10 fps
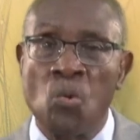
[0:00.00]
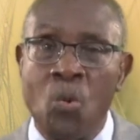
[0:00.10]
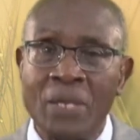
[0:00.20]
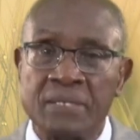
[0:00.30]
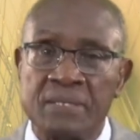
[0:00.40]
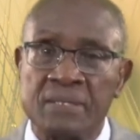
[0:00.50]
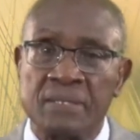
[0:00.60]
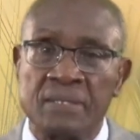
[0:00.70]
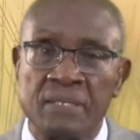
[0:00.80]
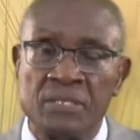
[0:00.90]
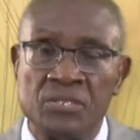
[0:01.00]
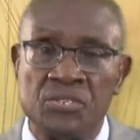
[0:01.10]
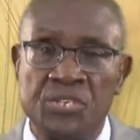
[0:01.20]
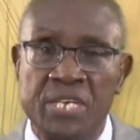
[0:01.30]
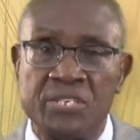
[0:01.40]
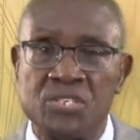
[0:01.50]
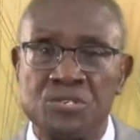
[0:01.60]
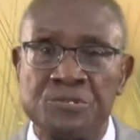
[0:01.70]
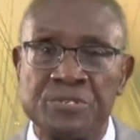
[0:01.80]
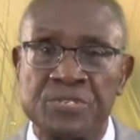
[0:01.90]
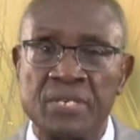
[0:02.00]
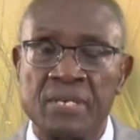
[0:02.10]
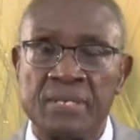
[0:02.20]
what Jesus'